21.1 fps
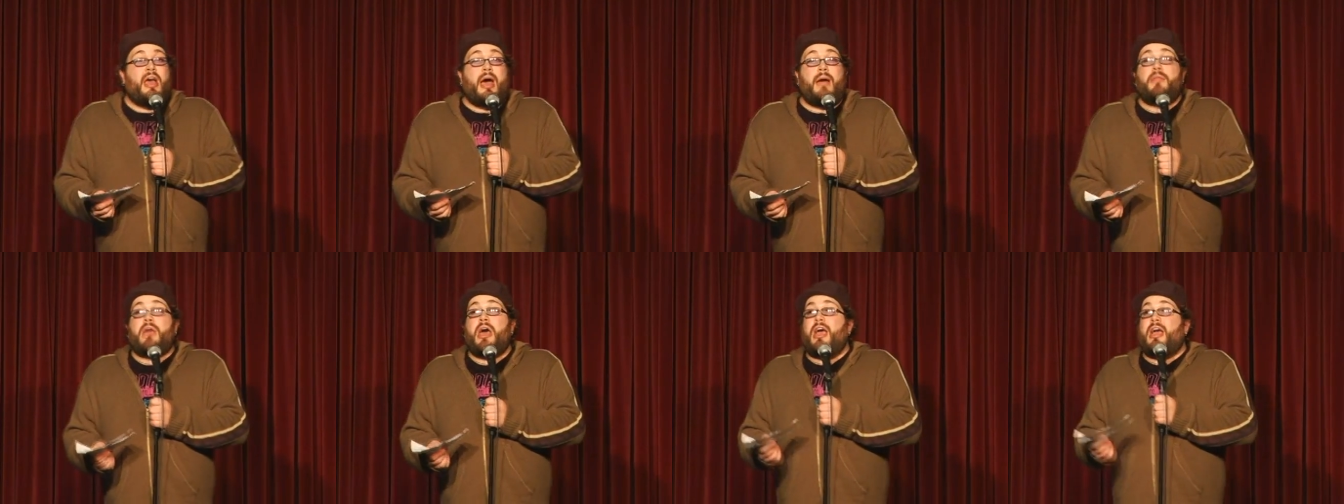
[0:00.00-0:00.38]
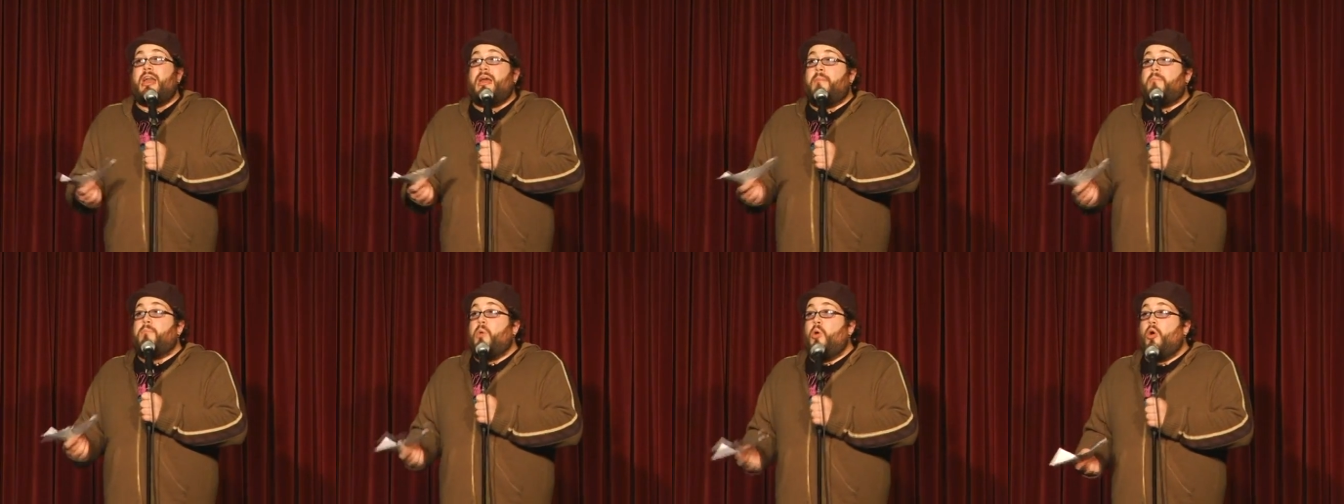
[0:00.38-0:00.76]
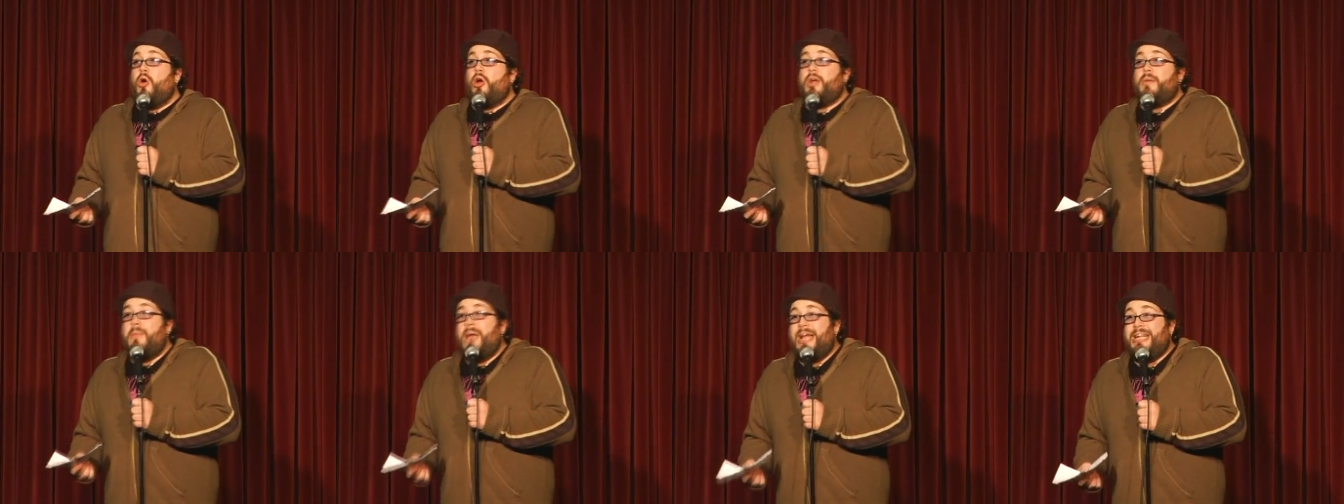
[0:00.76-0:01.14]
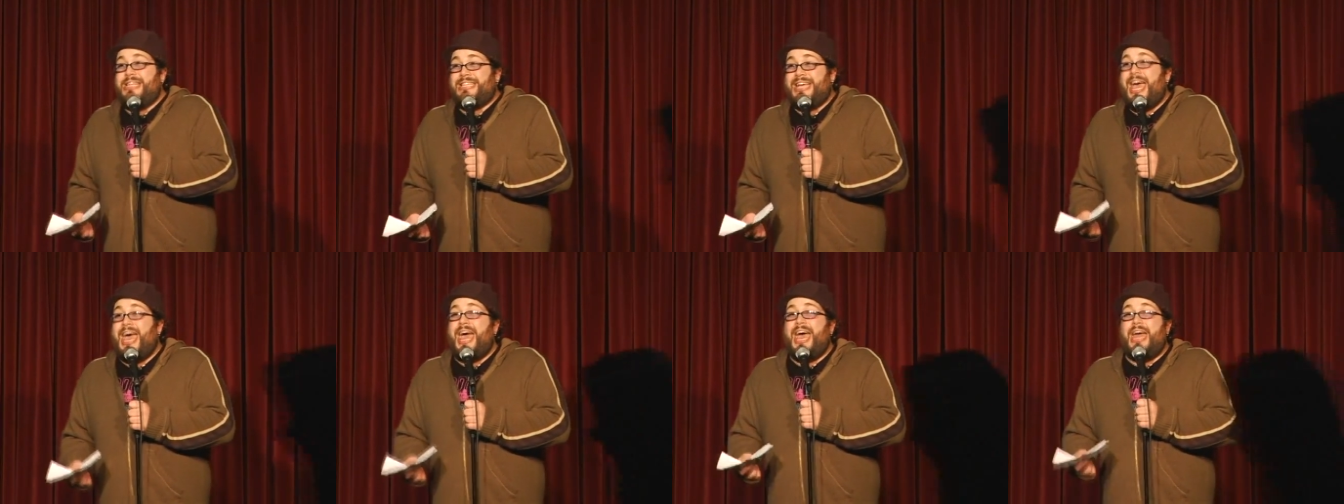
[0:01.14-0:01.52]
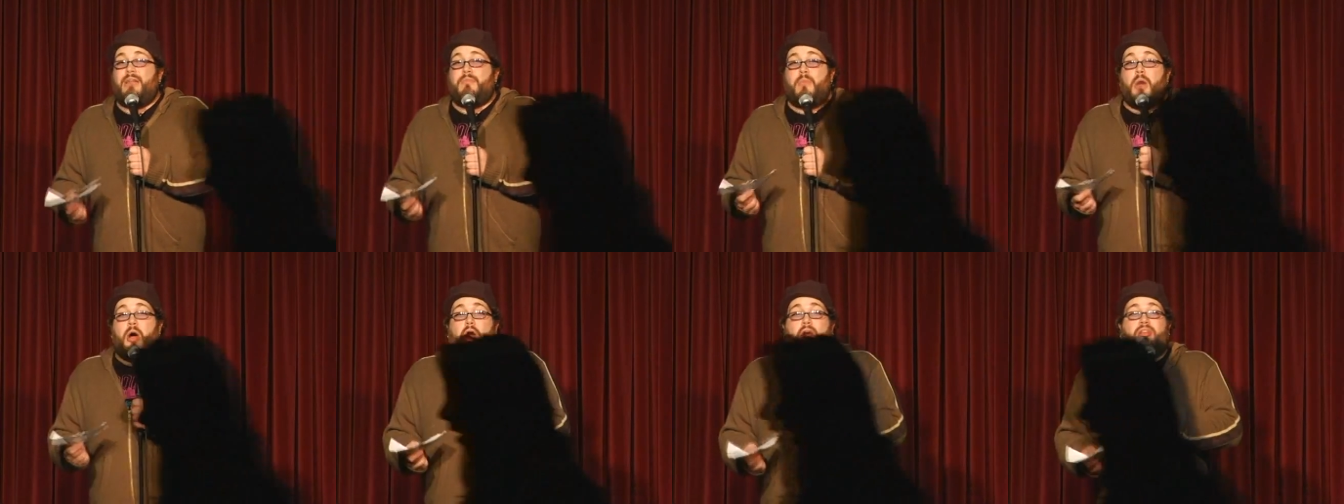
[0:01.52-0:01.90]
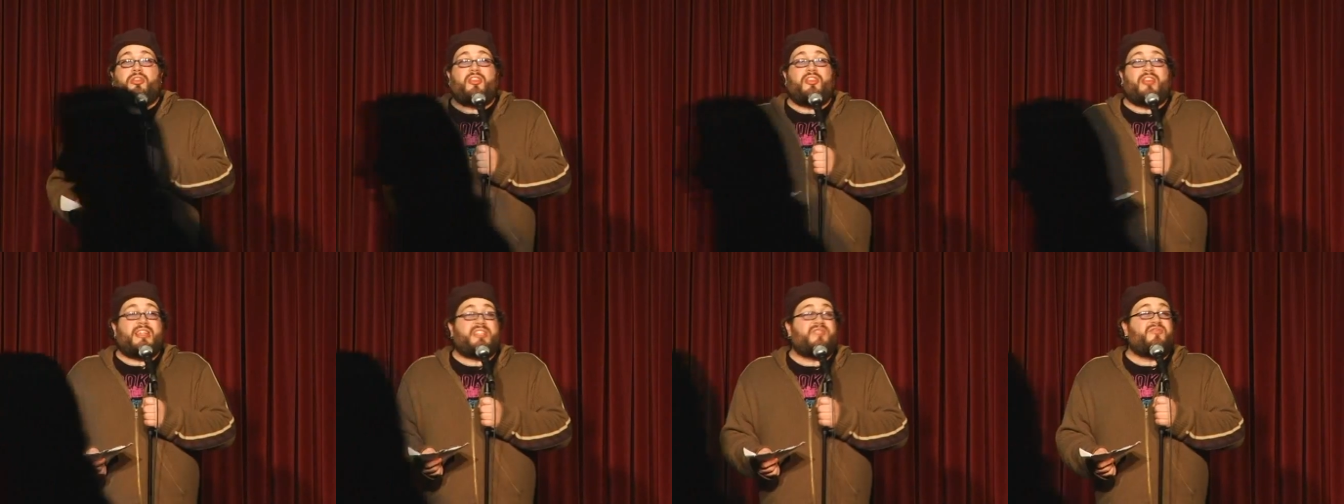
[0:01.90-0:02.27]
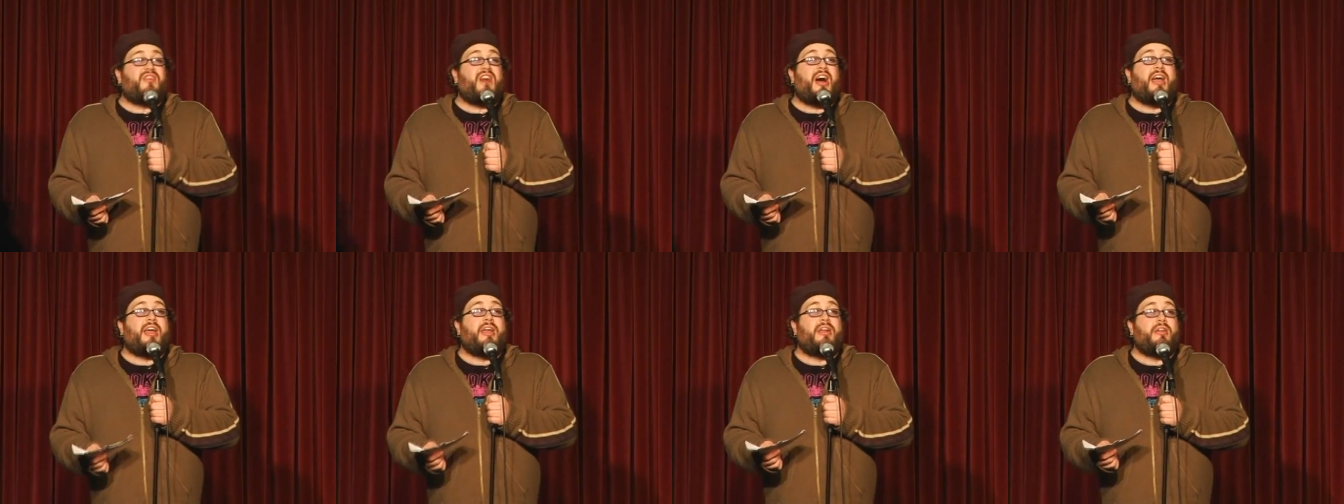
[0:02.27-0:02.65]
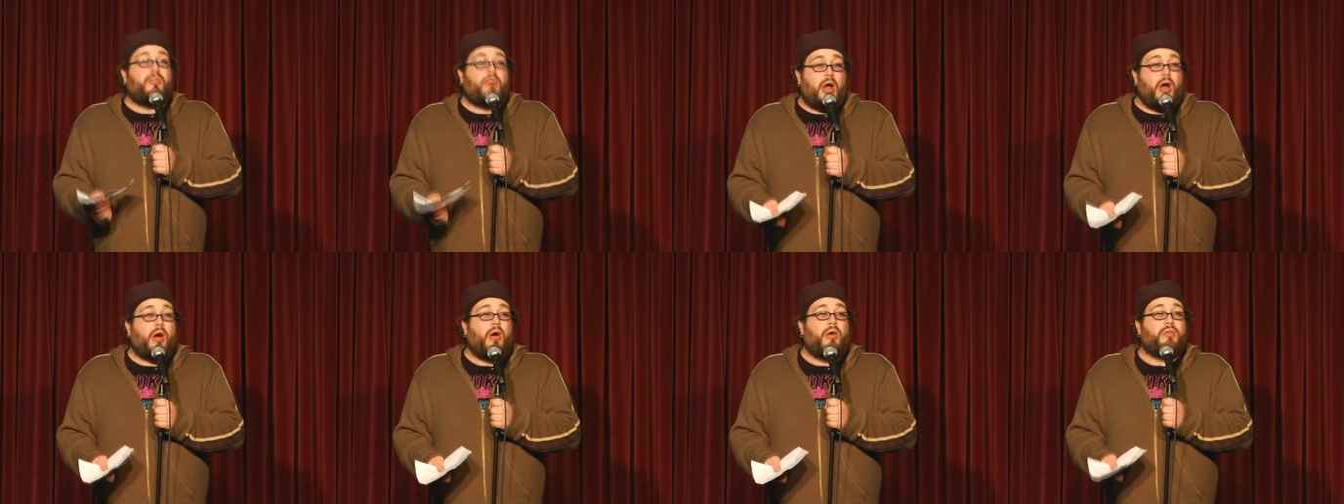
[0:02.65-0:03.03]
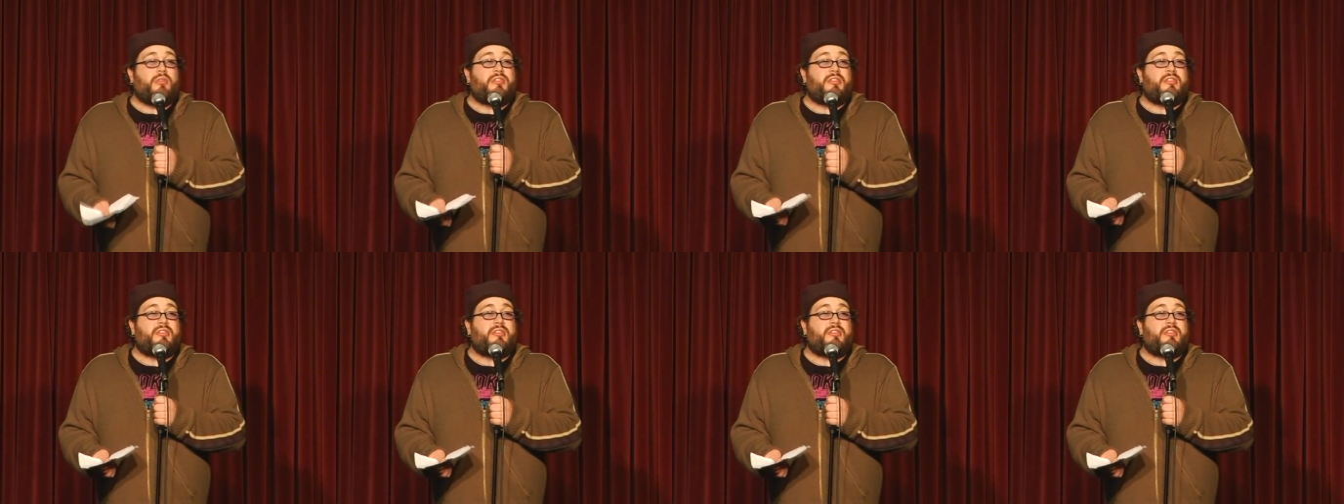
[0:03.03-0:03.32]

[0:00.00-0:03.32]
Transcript: I'm not gonna pork my dad, Martha. That's fucking gross.